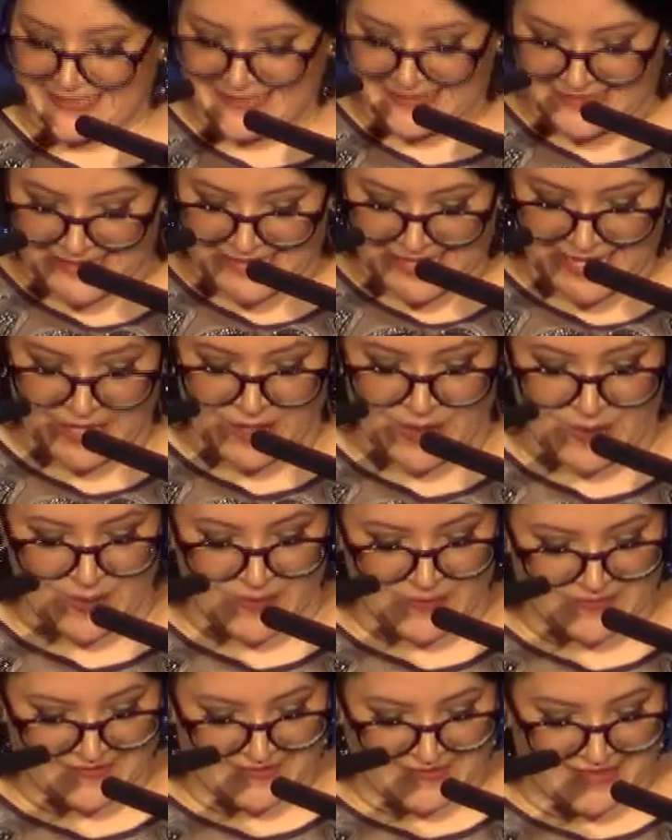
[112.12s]

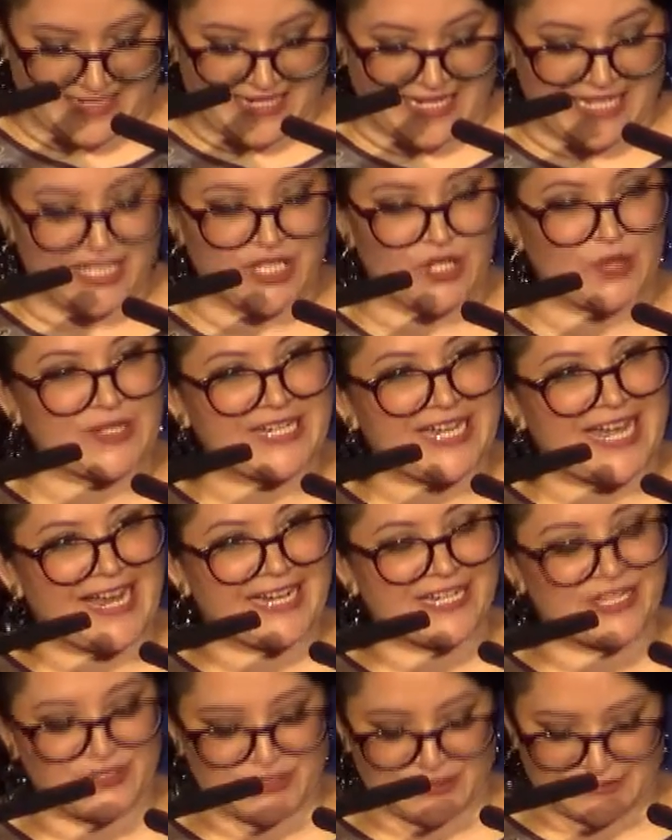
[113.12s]
Diego,
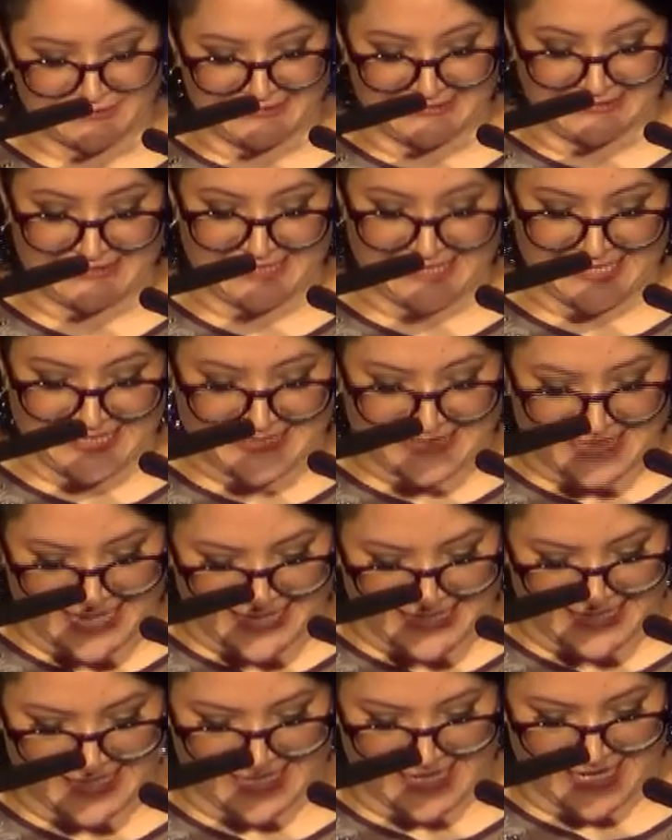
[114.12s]
Leonardo,
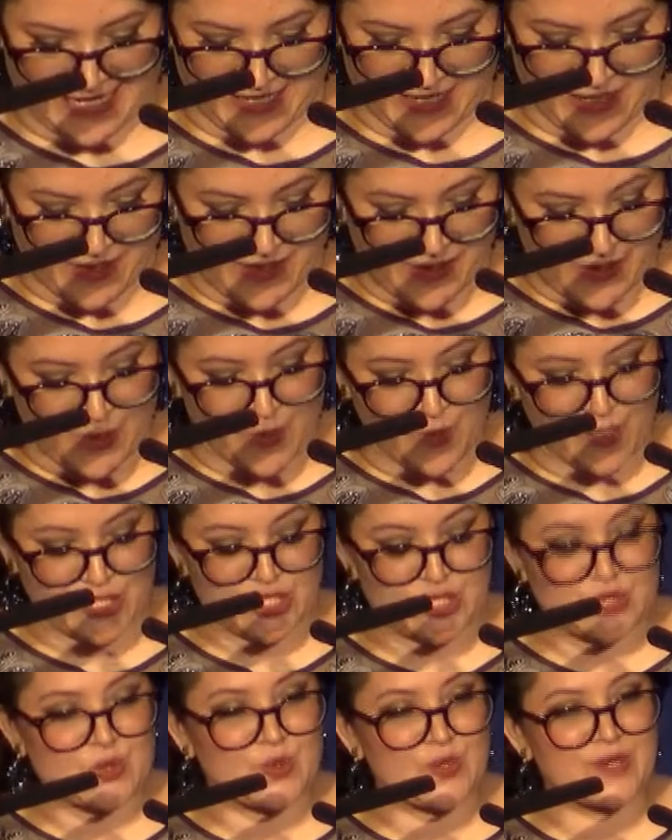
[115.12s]
Tania, who
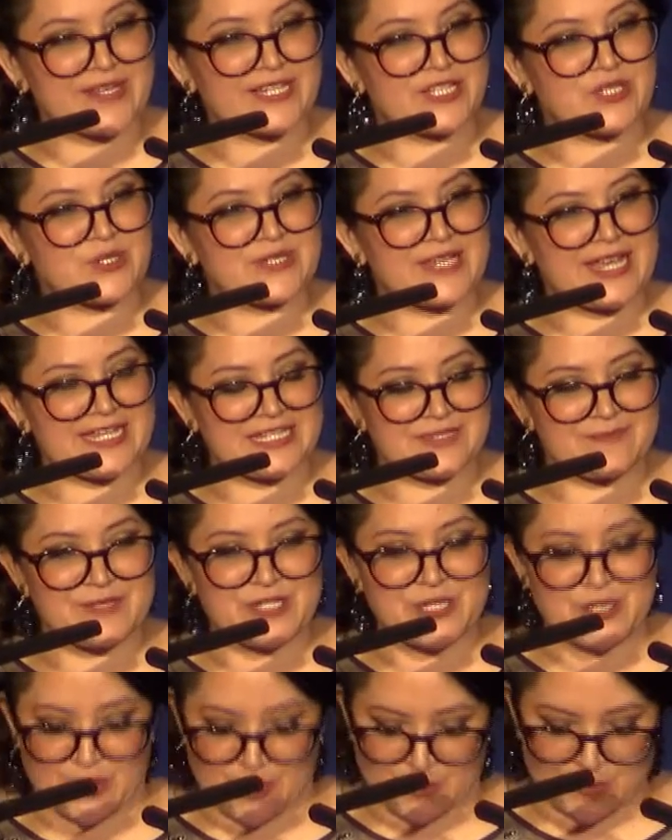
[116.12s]
ensured that today's
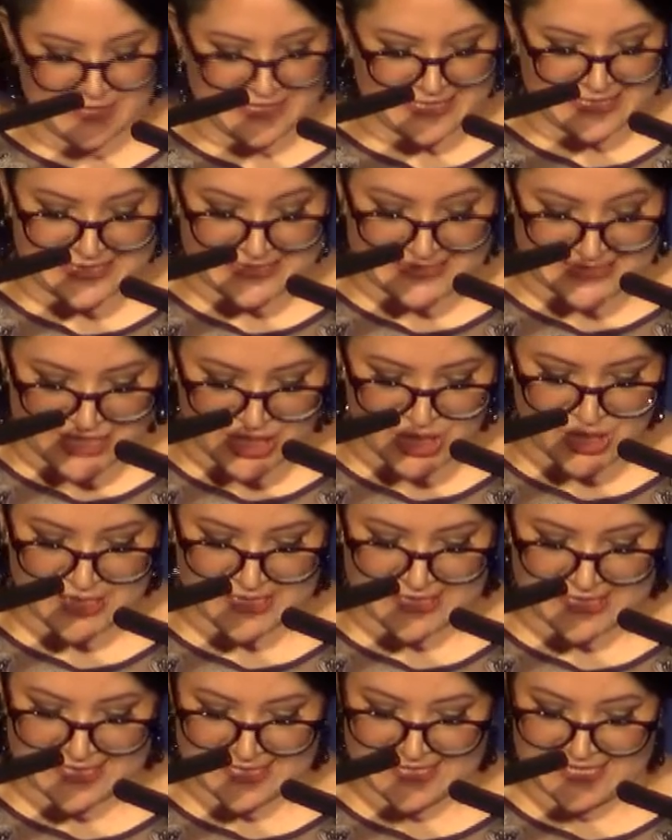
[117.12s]
meal was
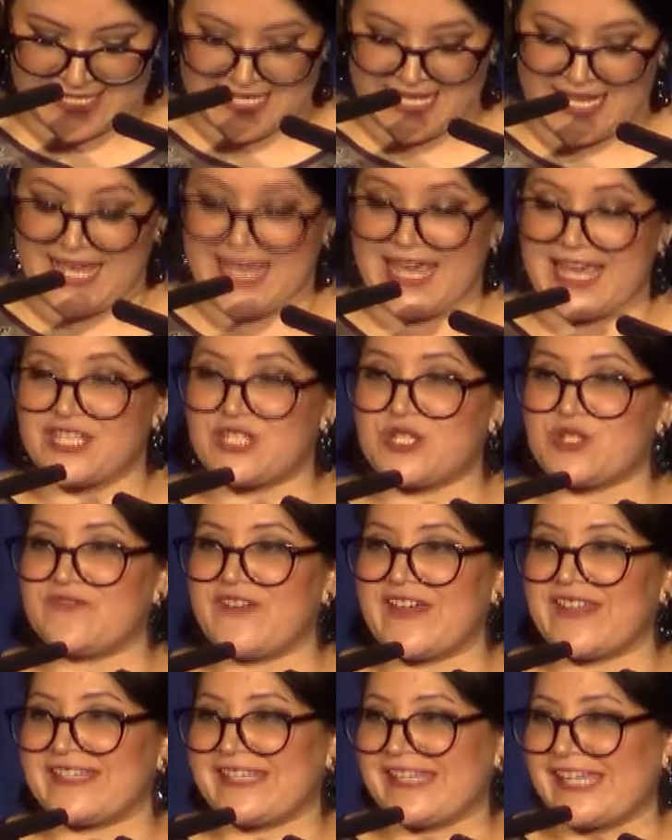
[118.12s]
delicious, and to
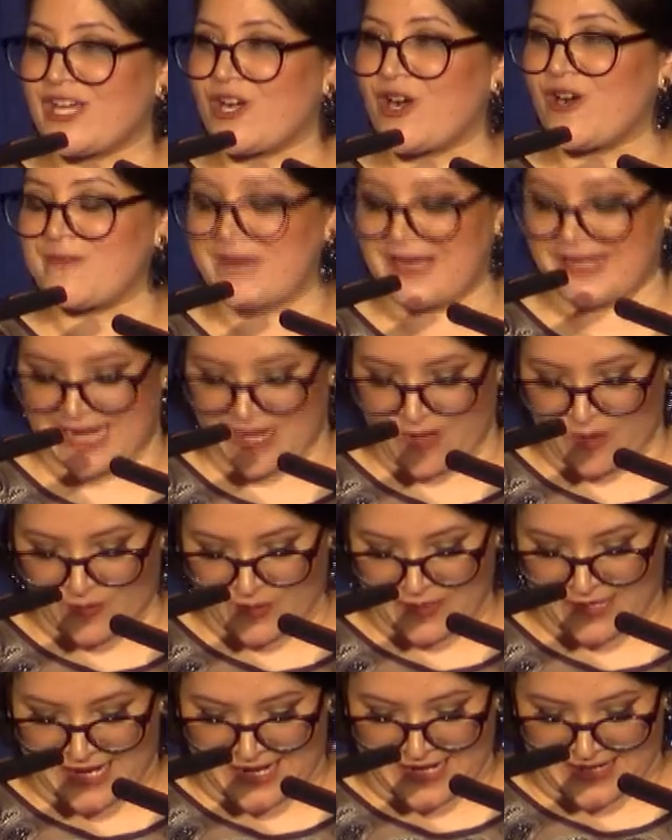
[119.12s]
Federico
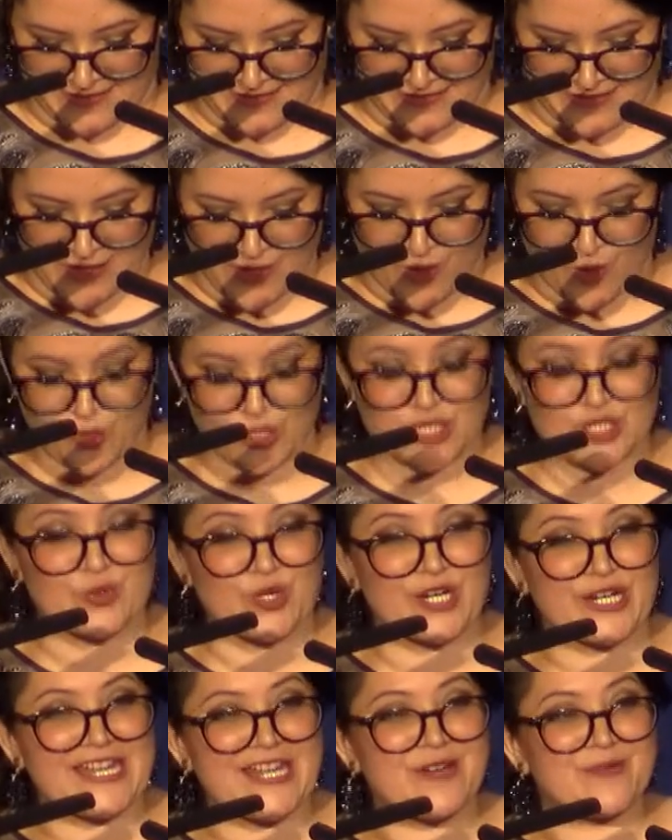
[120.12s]
Barahona, who is
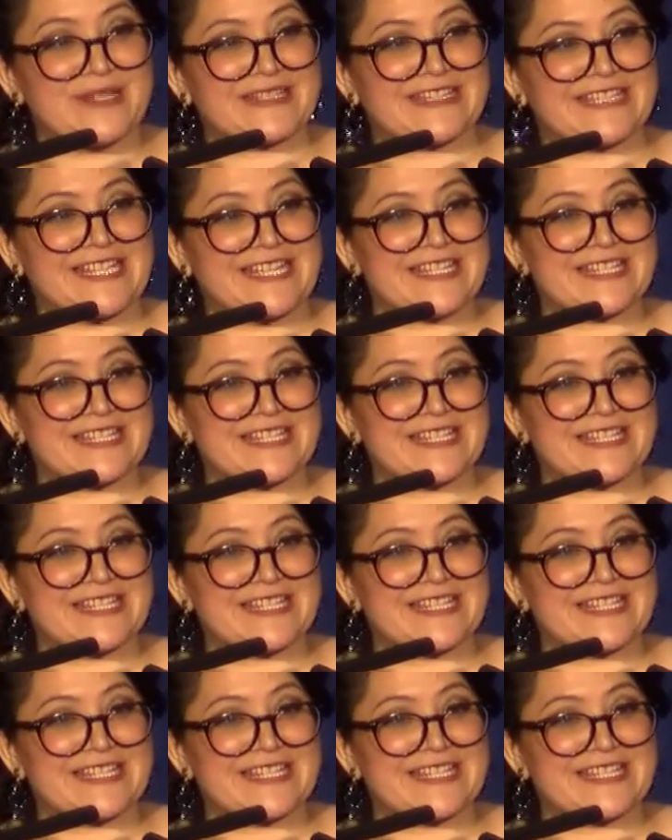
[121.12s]
working with the